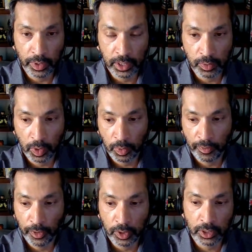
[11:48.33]
which is what we'll
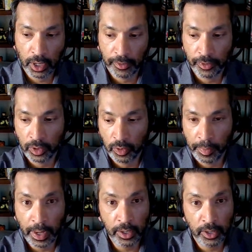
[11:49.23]
focus on for the
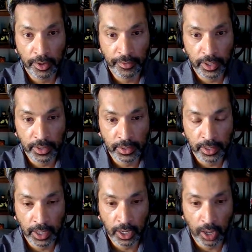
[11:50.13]
remainder of
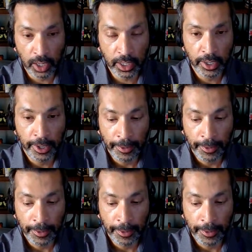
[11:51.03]
this talk,